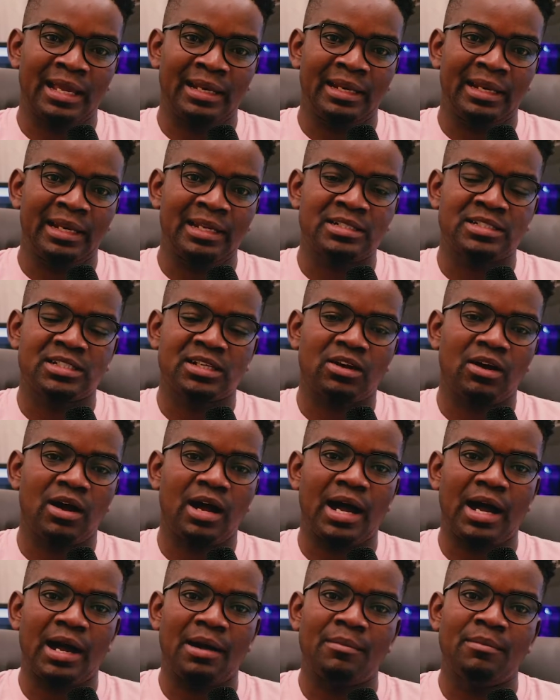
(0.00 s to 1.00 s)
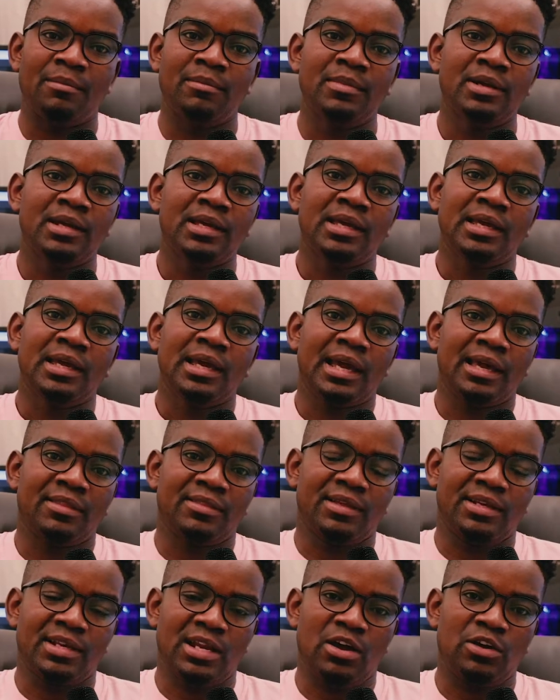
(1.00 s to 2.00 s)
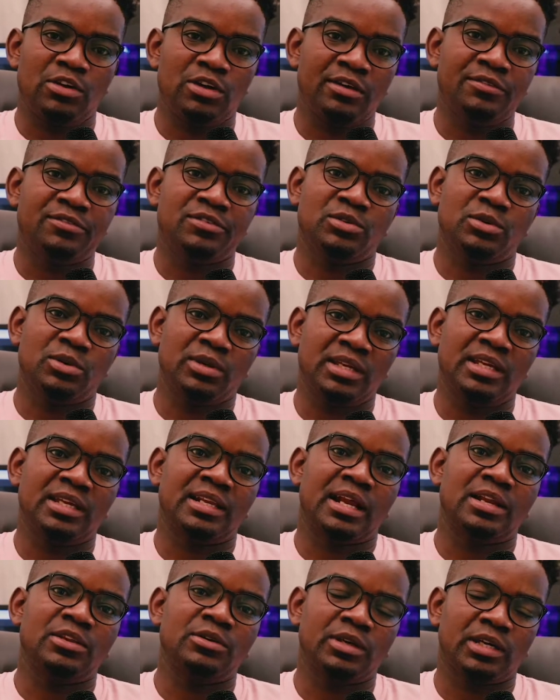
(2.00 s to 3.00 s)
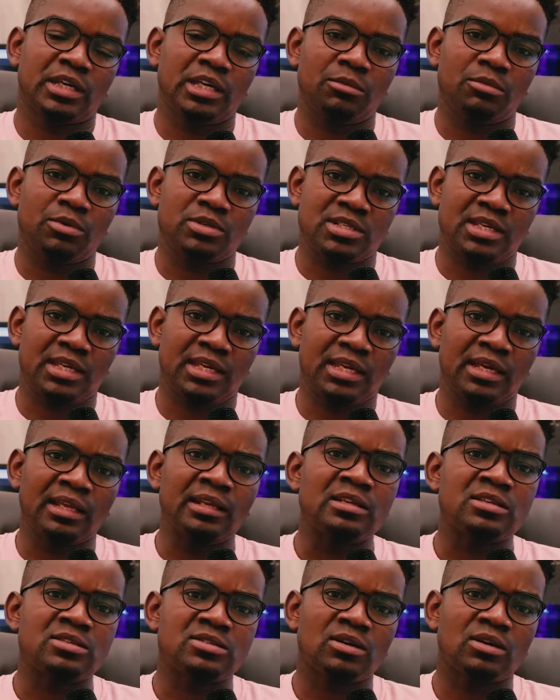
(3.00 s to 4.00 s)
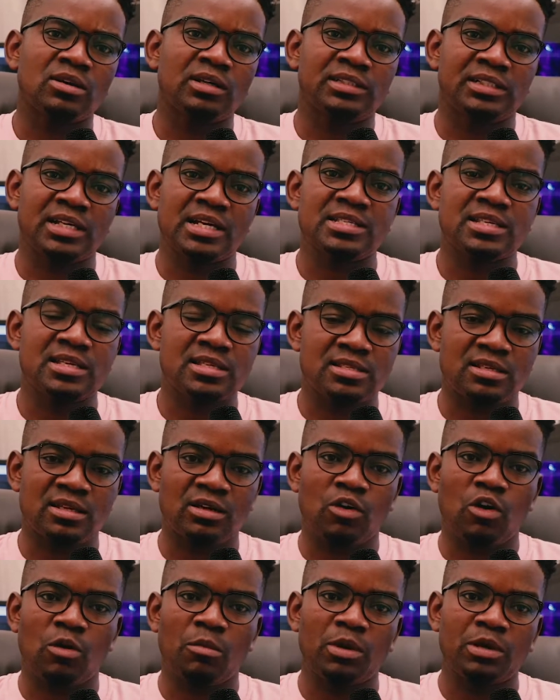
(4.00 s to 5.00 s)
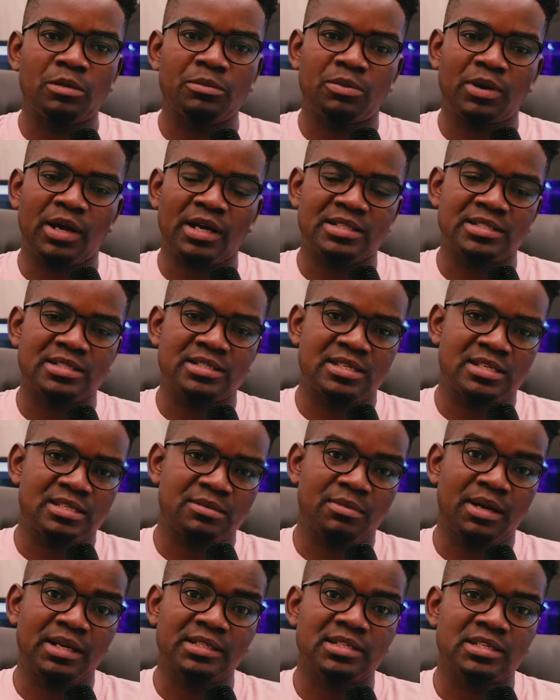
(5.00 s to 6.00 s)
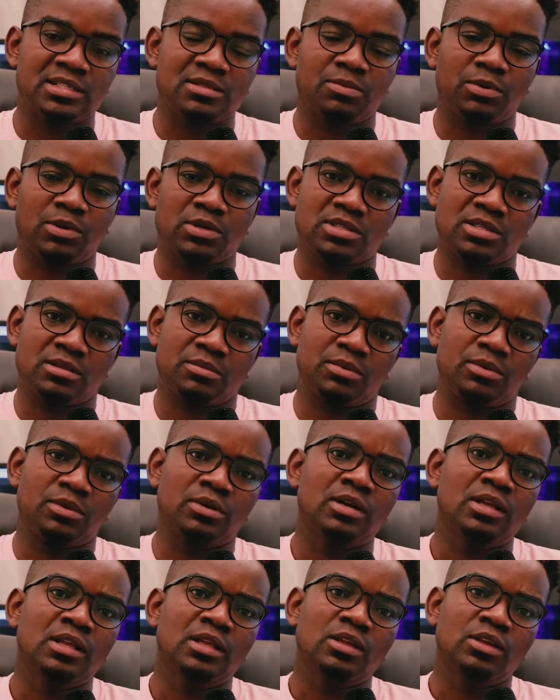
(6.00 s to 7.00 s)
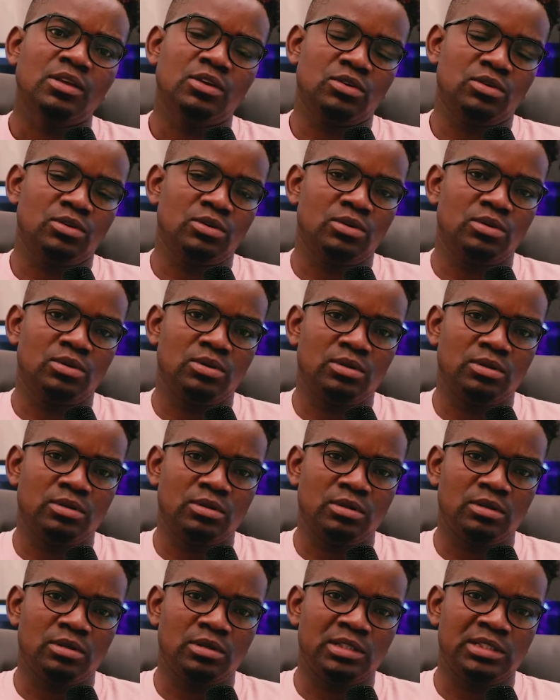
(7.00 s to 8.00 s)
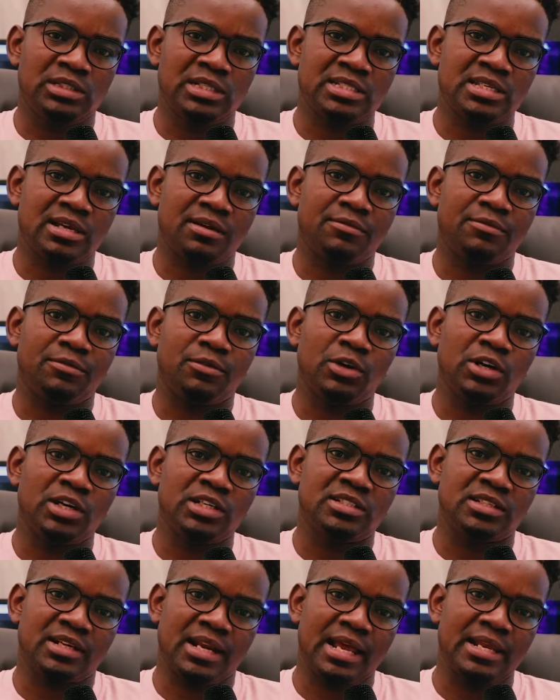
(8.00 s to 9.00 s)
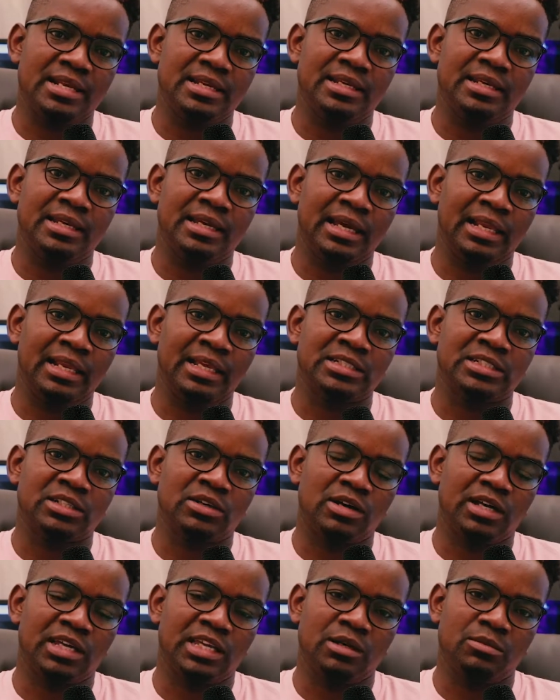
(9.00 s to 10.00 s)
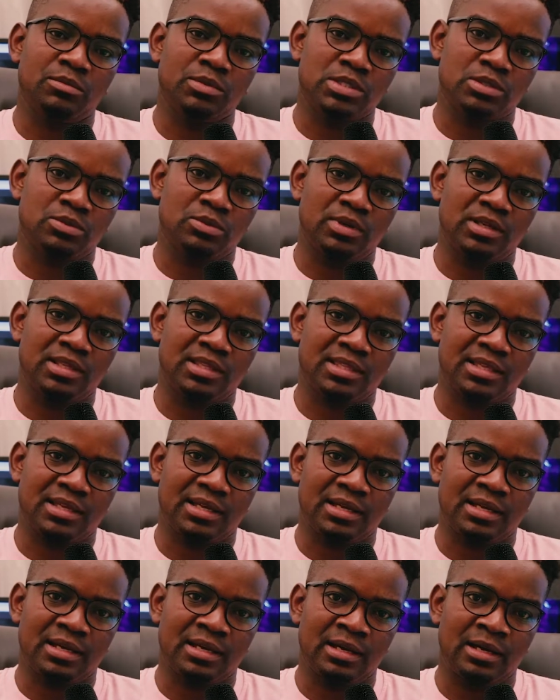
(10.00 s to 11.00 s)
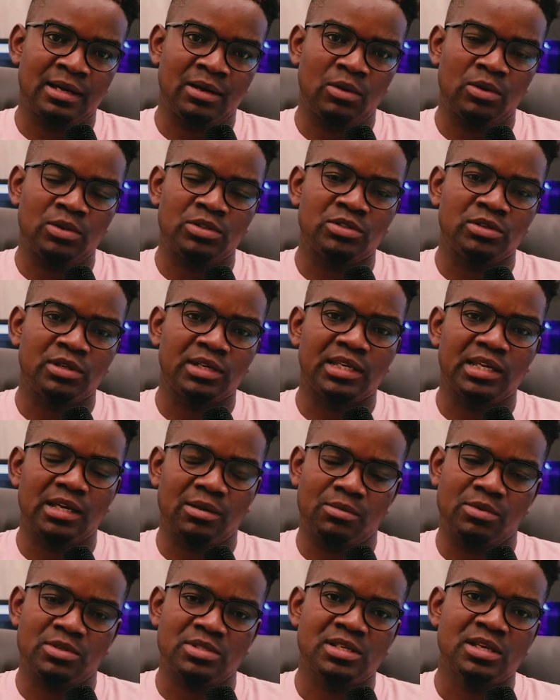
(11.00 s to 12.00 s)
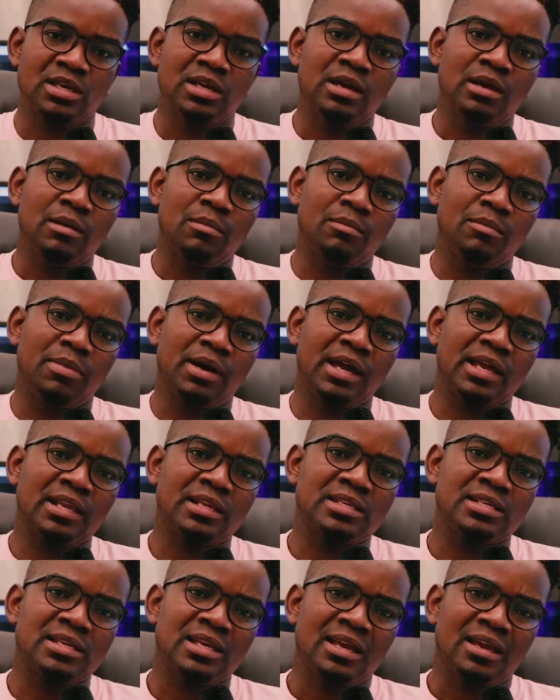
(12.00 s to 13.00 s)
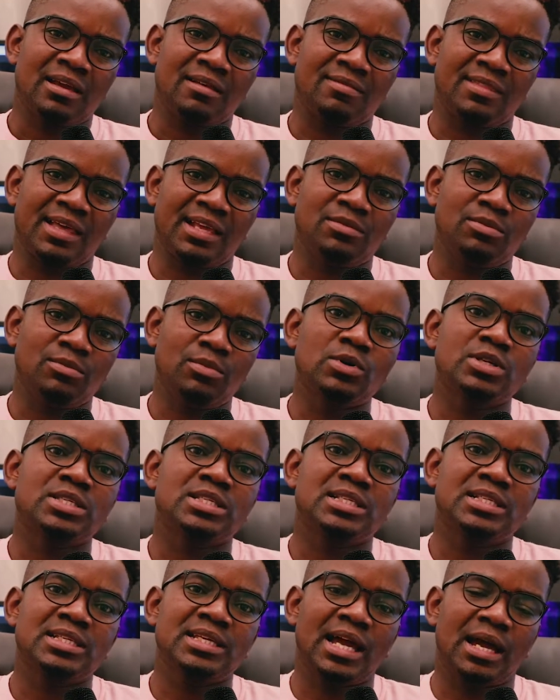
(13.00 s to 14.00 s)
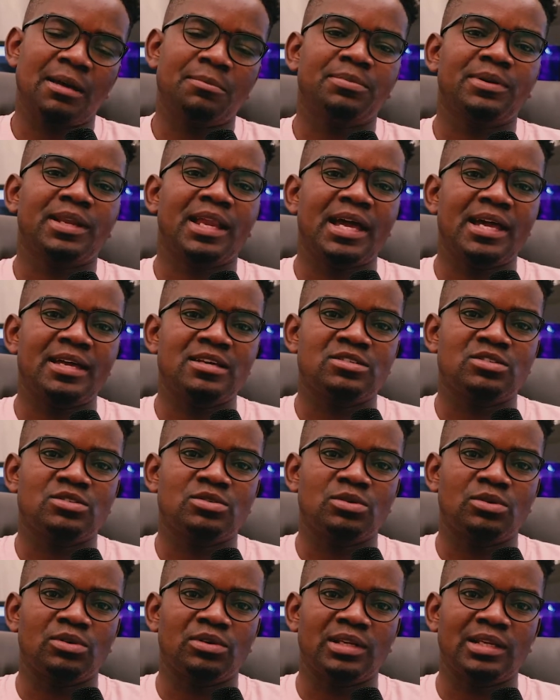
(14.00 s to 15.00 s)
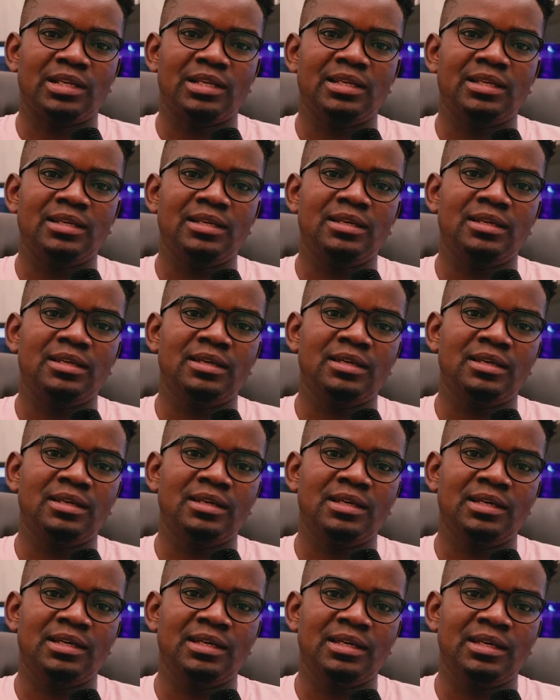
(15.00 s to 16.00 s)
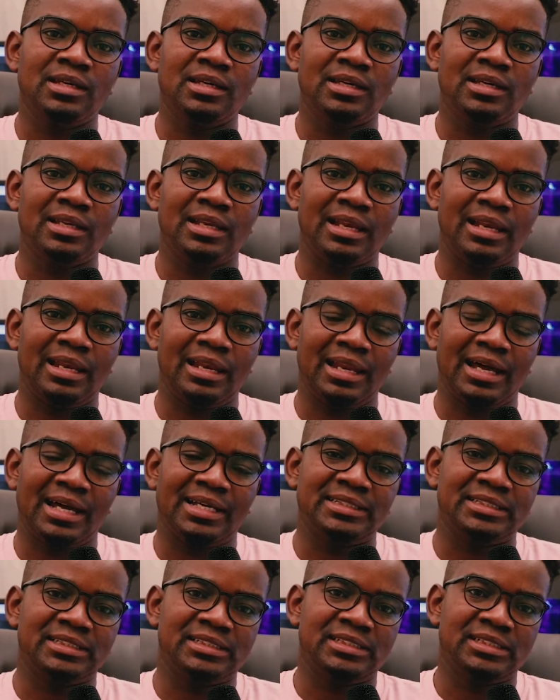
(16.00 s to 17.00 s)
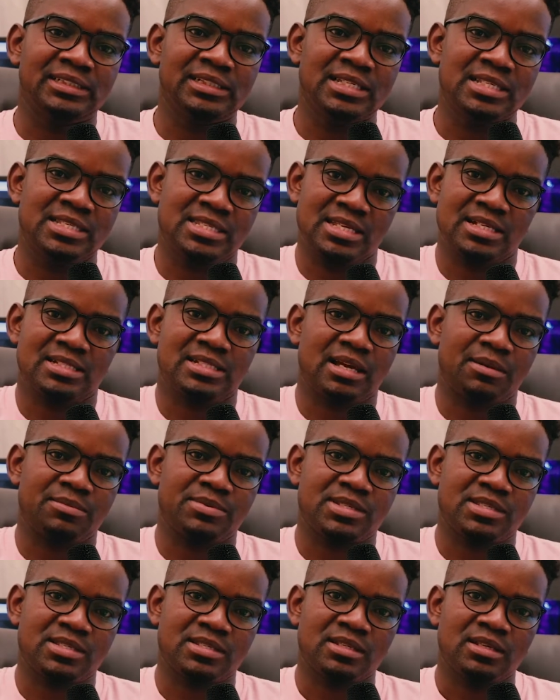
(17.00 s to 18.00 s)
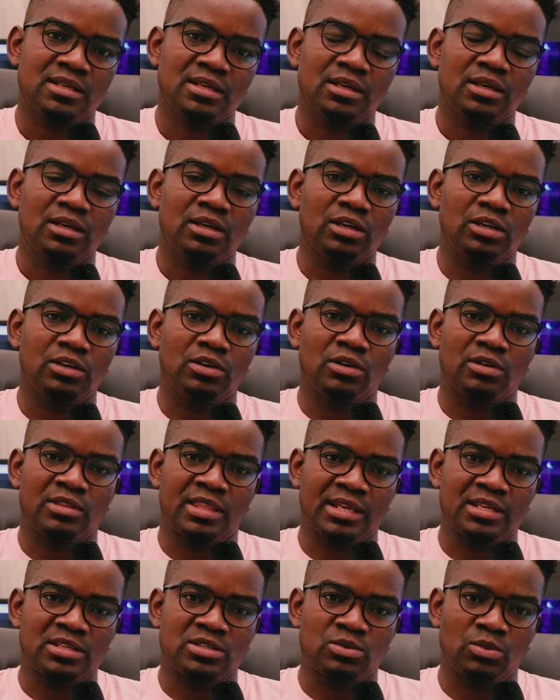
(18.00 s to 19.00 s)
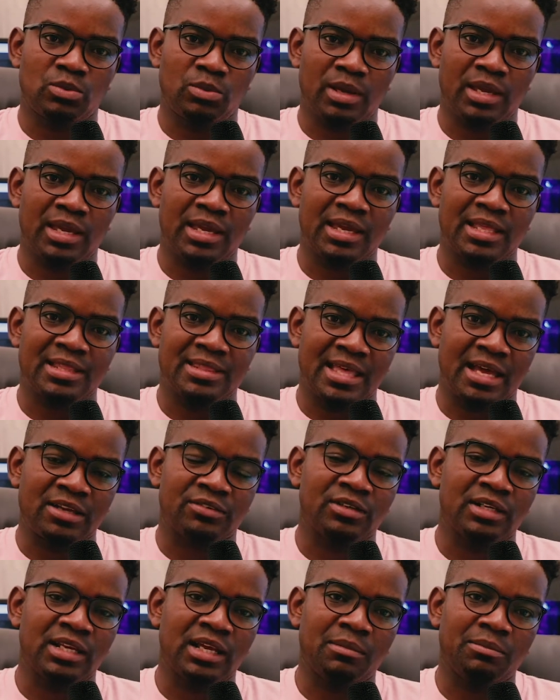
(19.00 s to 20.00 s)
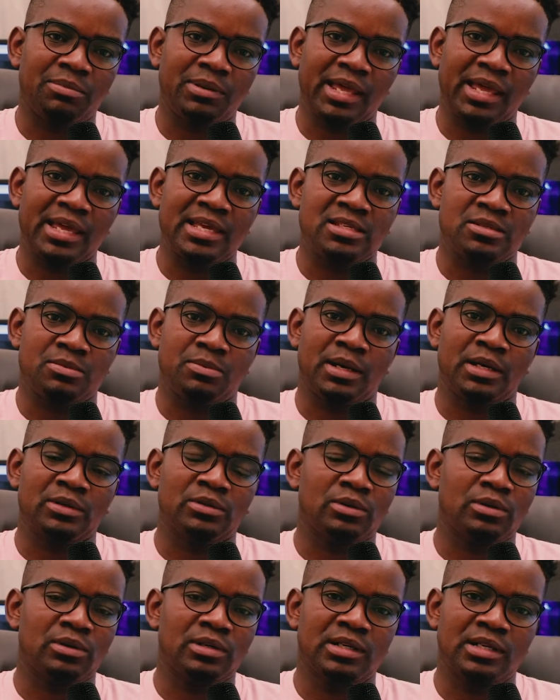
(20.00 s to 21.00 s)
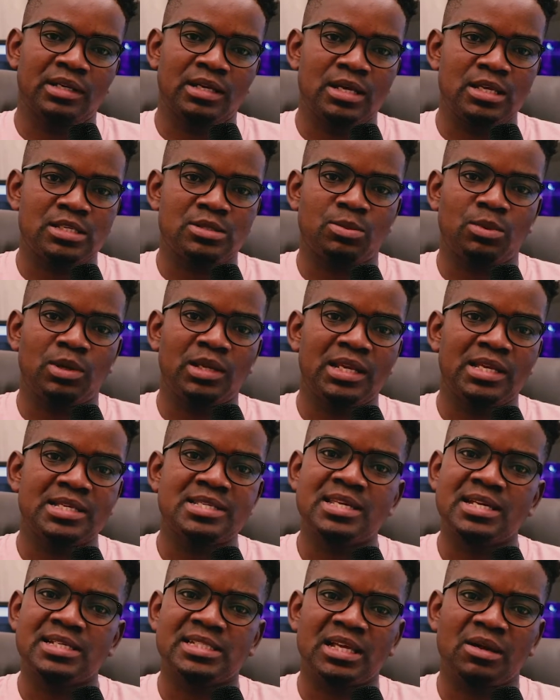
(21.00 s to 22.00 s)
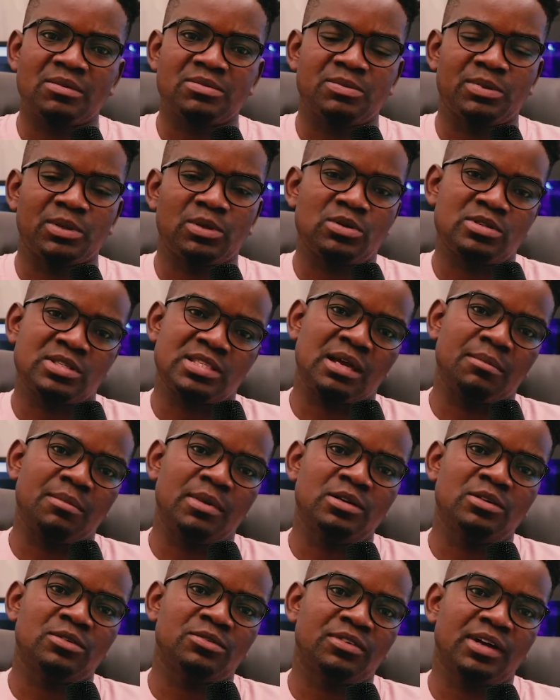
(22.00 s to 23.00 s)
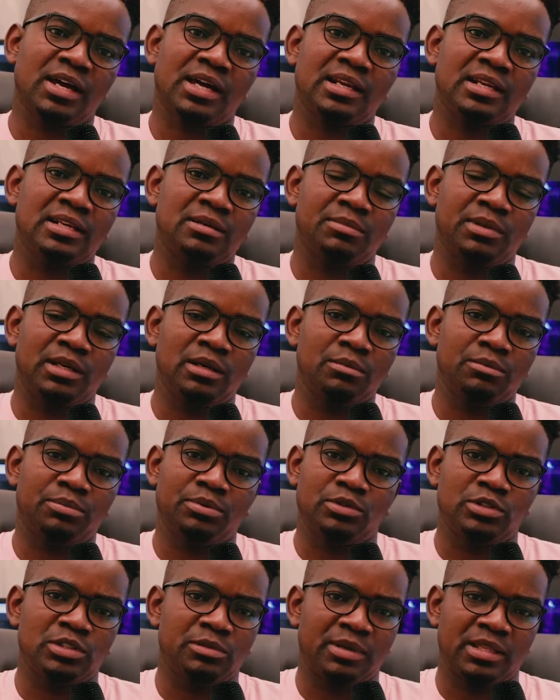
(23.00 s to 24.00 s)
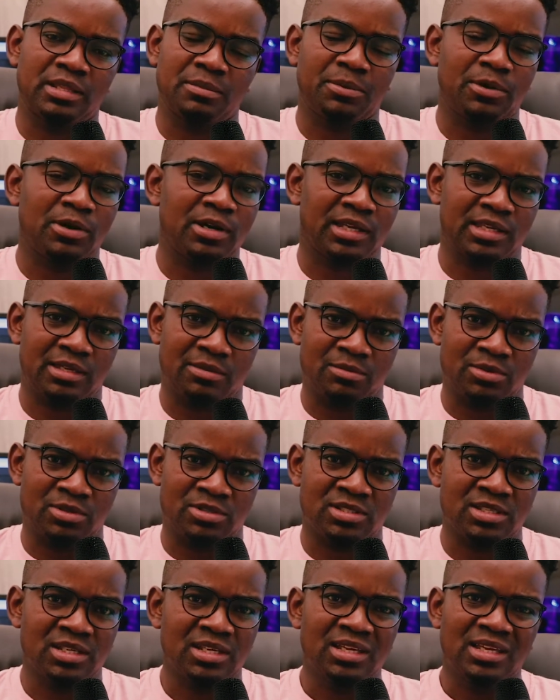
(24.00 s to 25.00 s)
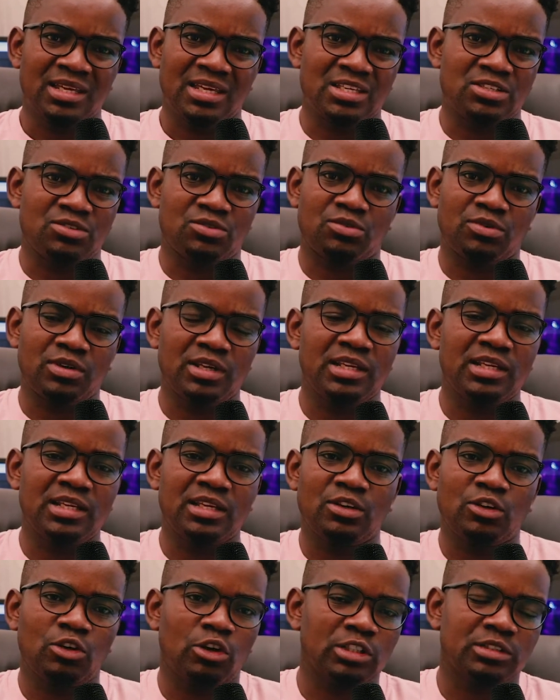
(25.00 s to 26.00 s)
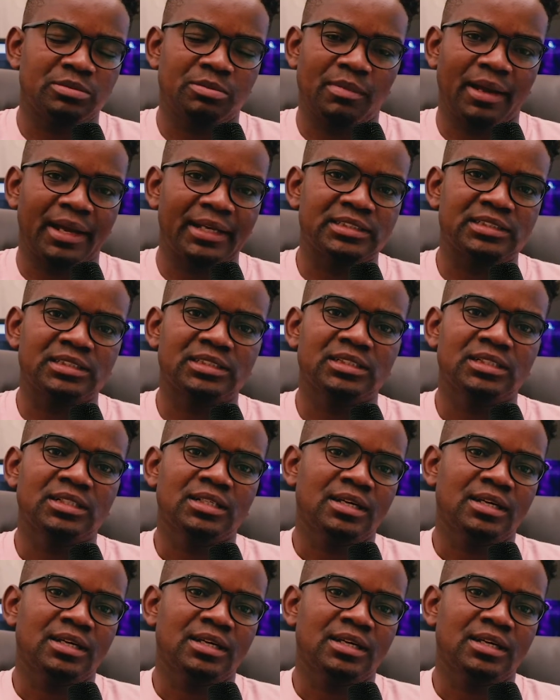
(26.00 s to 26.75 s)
electrical harm, and then now you have to rerun your cables again. So just as a common practice, as much as possible, you just avoid running electrical cables with audio cables, but that mostly applies to really large setups. That is where that really applies, but on smaller setups, because the amount of current being put by the power cables is really not much,